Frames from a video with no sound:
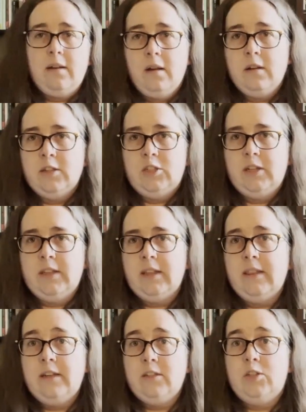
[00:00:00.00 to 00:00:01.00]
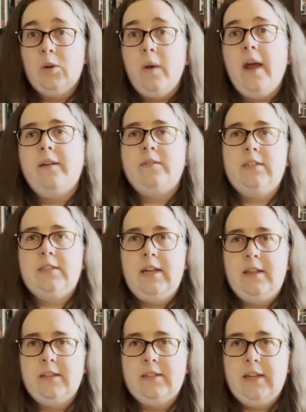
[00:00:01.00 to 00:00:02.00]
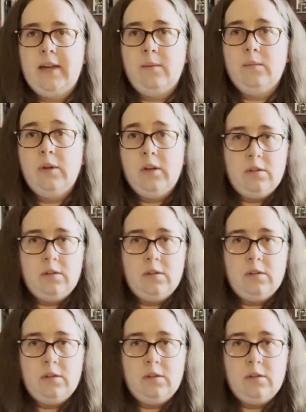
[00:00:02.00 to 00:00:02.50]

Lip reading: acknowledging that things don't have to stay the same